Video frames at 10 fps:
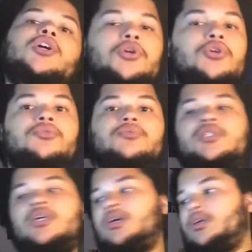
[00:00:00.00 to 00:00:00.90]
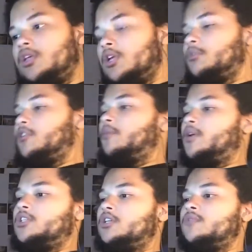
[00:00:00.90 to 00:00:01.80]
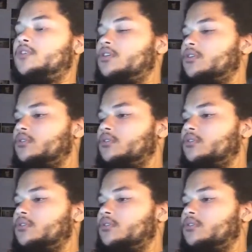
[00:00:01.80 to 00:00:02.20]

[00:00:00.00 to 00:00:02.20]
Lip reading: Goons. Get them off my TV.